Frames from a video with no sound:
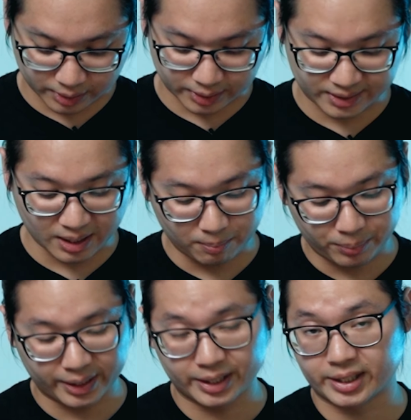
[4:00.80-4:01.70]
the SIM
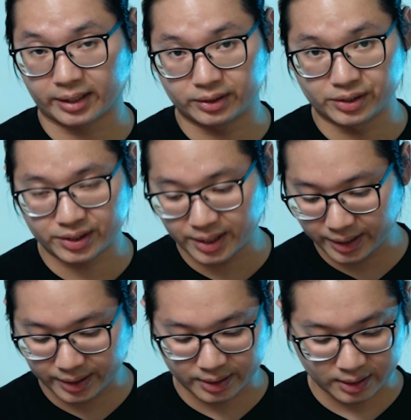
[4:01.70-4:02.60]
pin ejector is
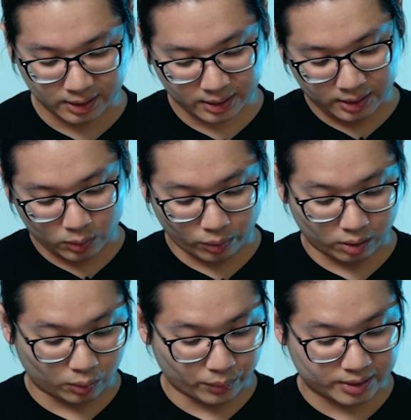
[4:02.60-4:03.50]
here,
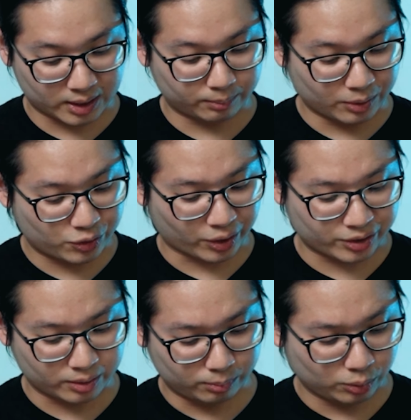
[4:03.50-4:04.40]
along with some
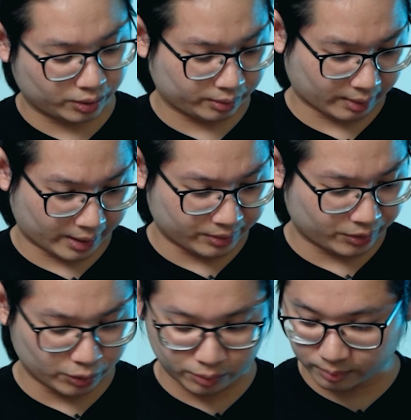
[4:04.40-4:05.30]
instruction book, I
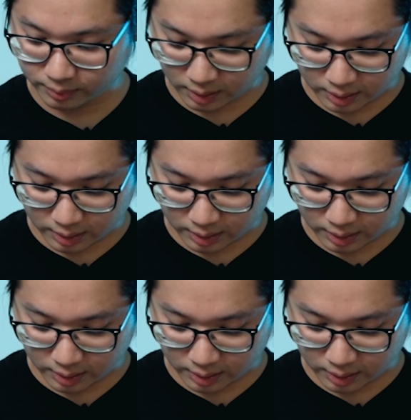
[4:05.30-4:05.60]
assume.